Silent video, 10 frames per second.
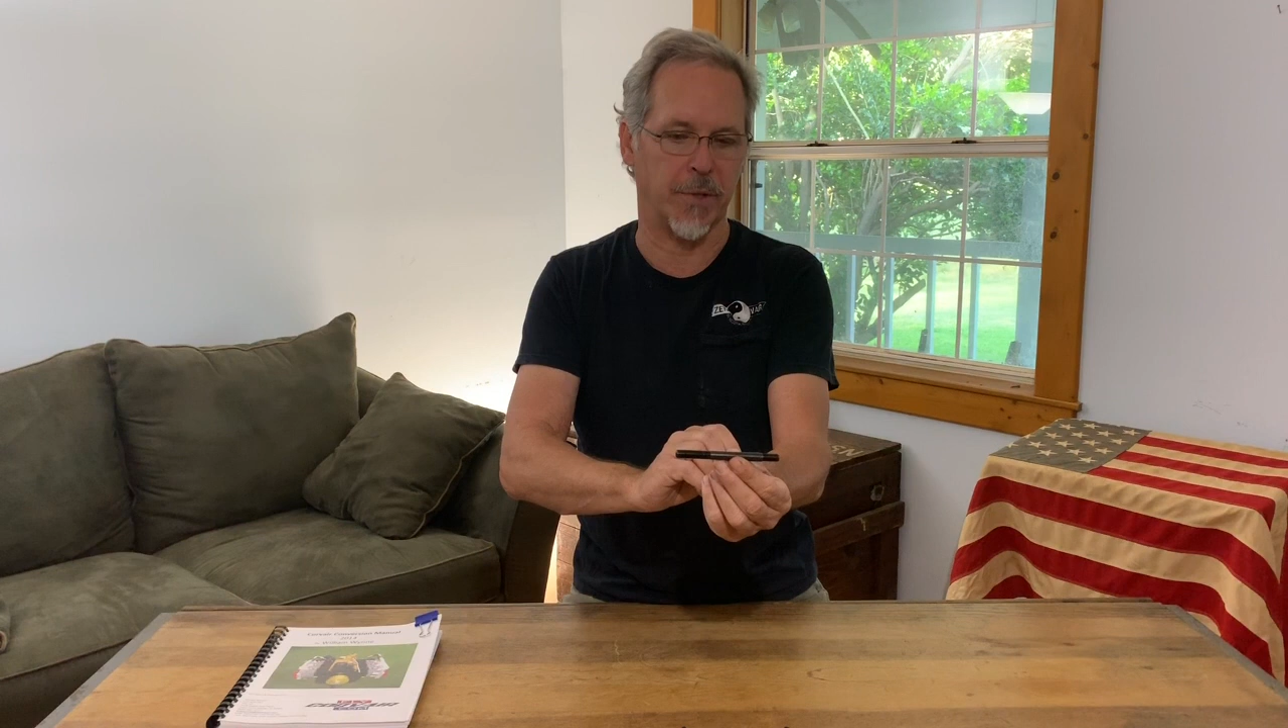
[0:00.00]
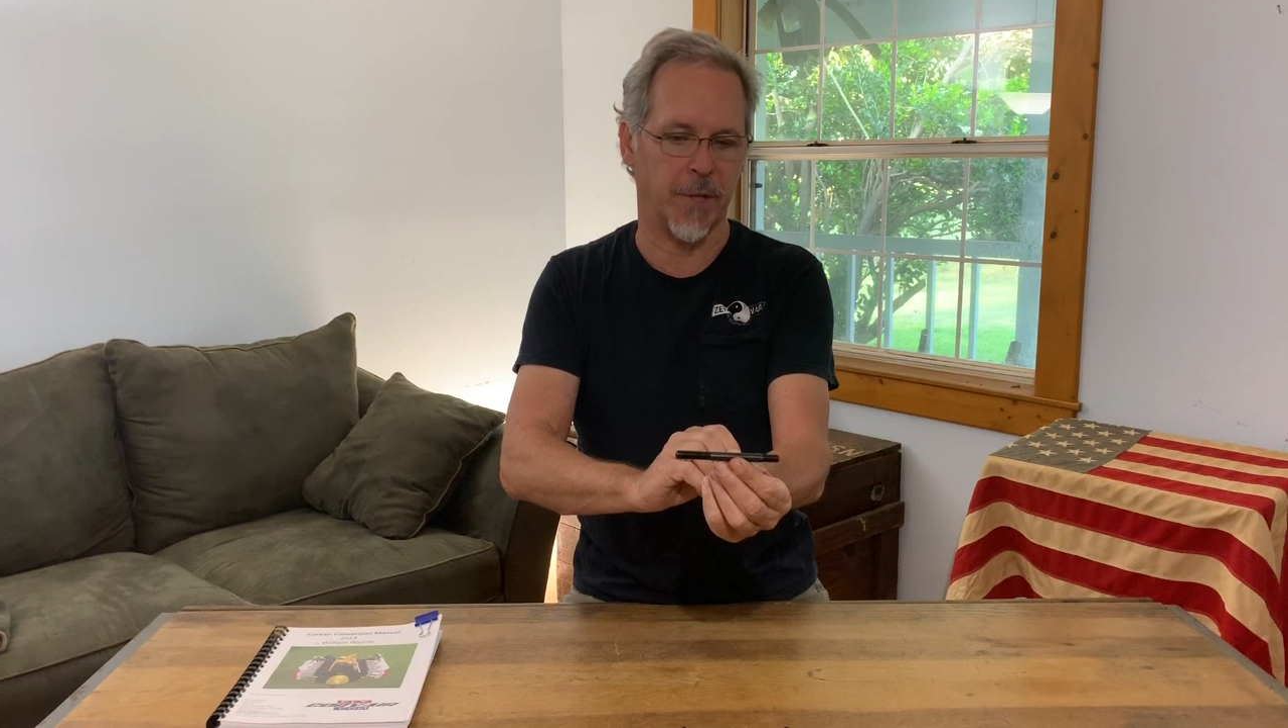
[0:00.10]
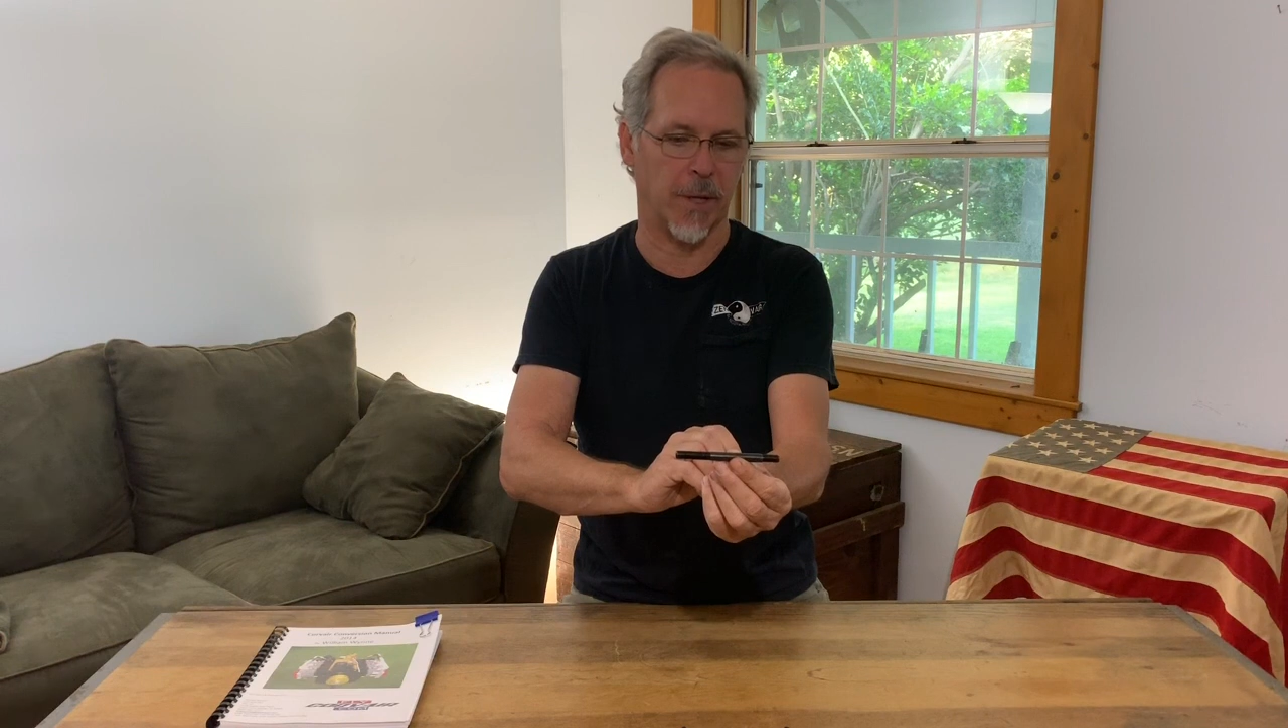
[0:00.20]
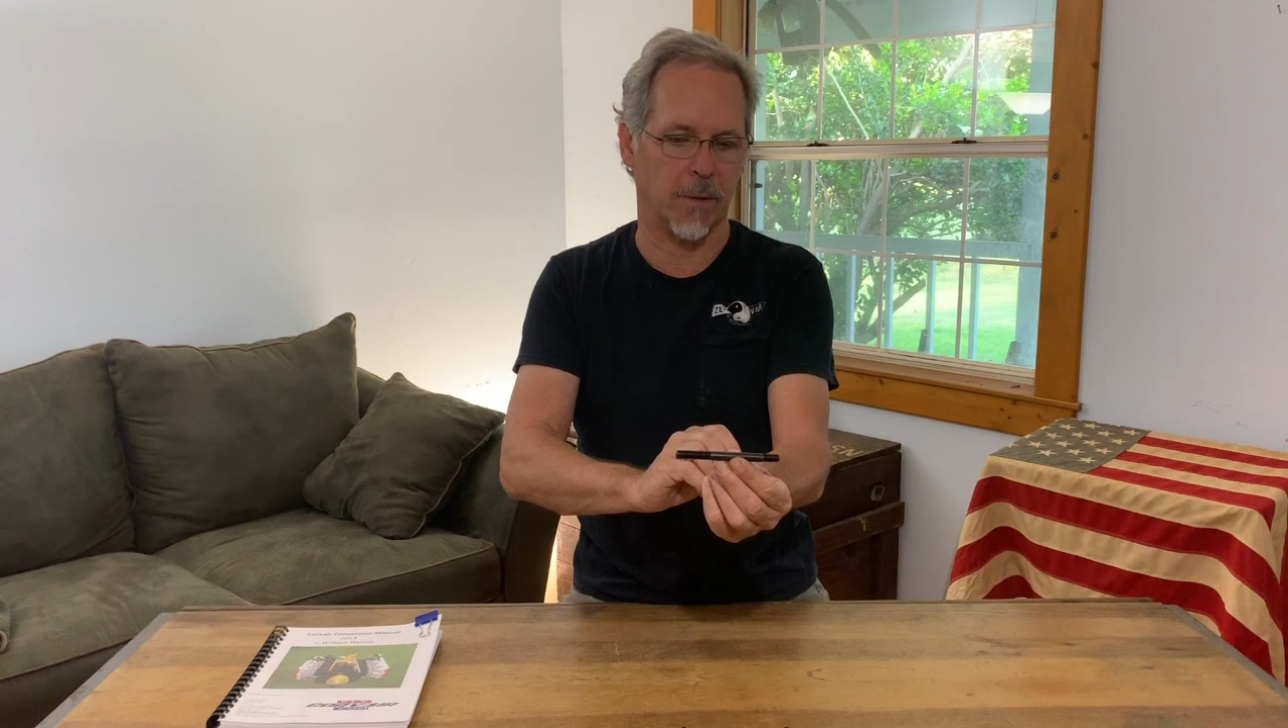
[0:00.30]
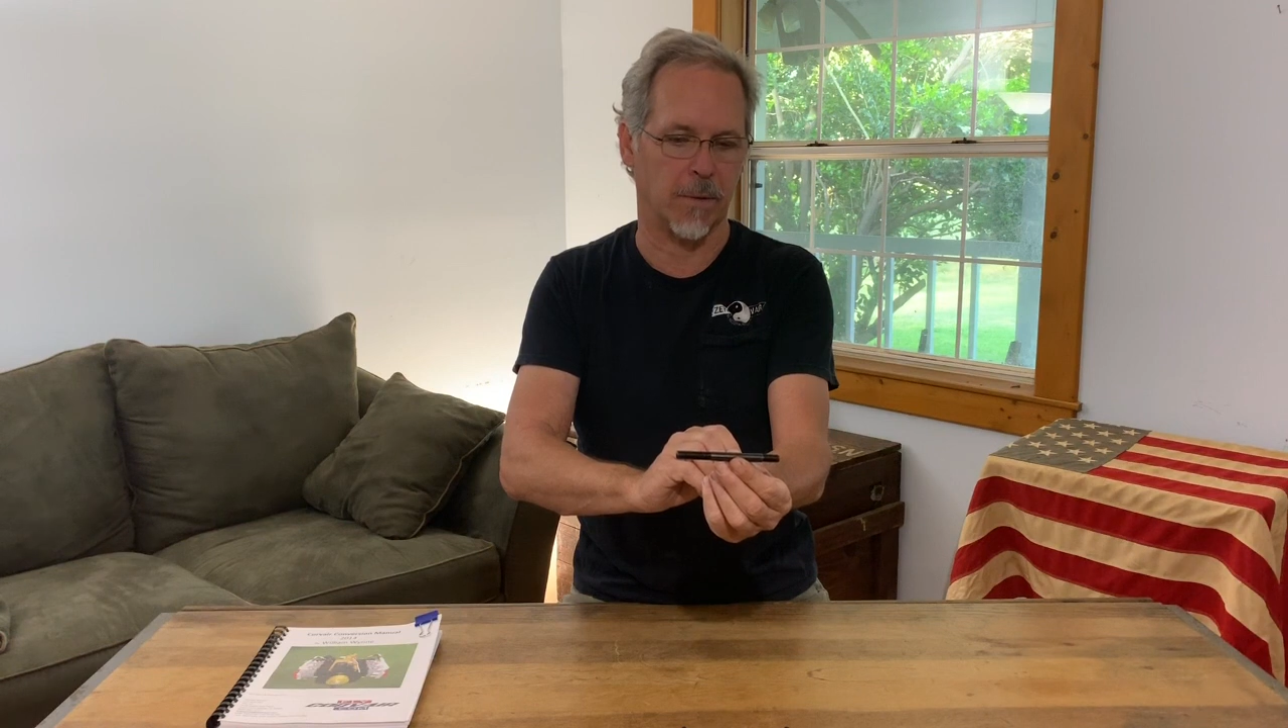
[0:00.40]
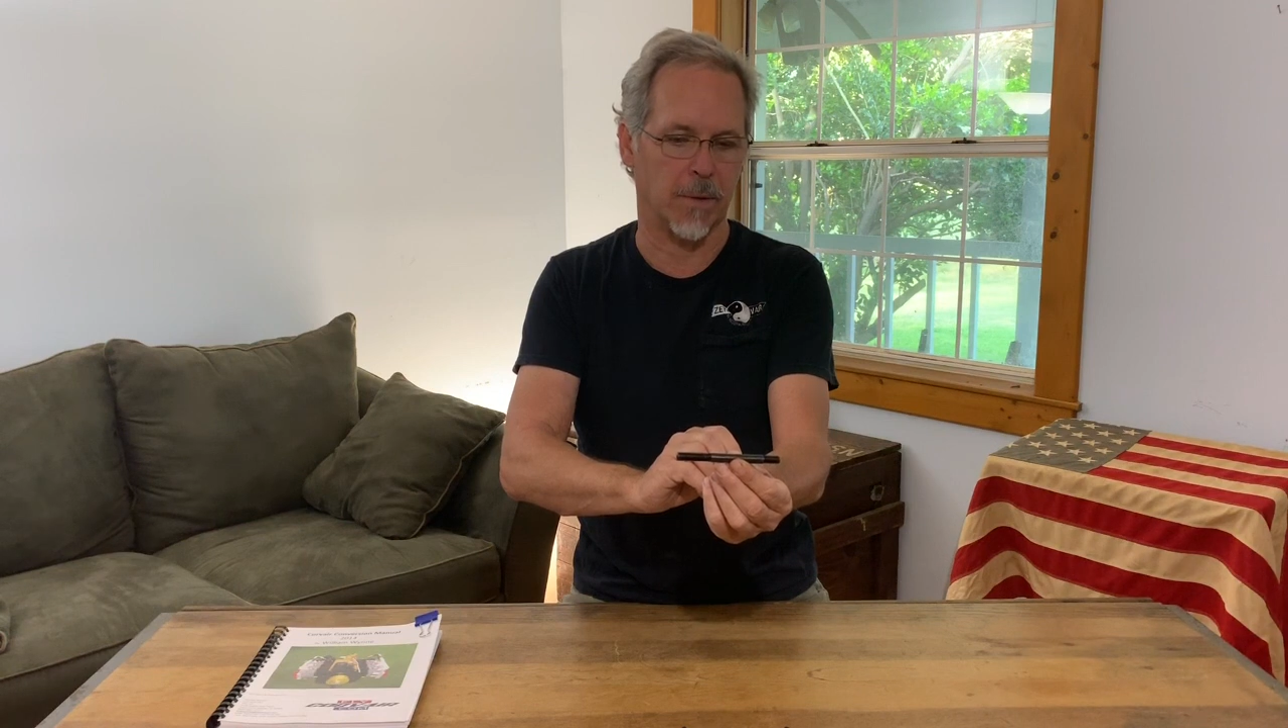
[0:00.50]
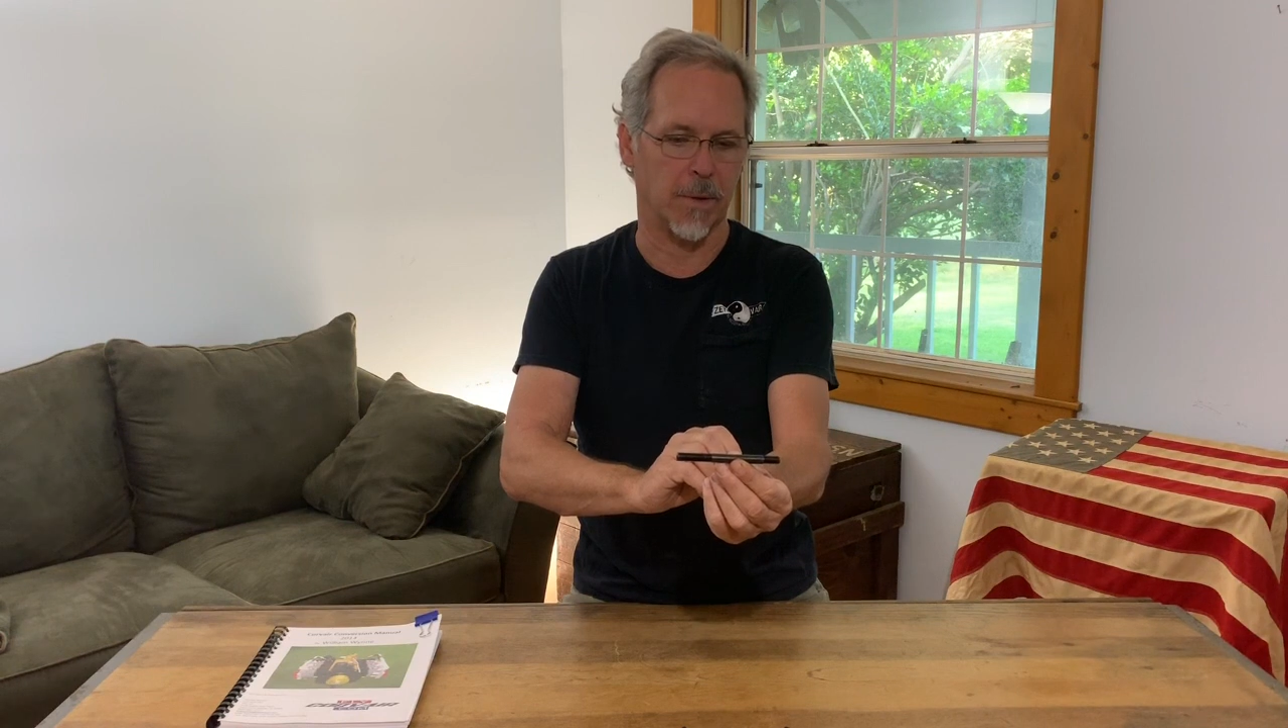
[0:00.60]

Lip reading: steel.